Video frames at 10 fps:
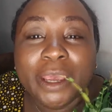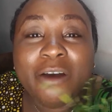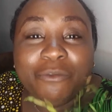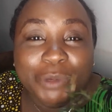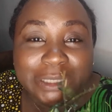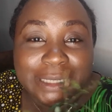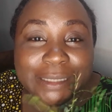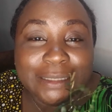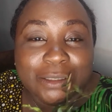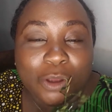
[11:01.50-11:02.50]
of
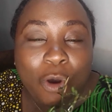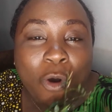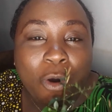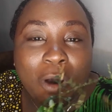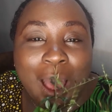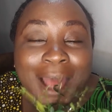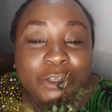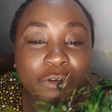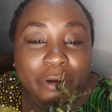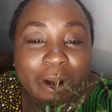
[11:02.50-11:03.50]
bitters, or
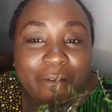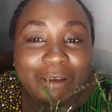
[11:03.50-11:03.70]
andrograph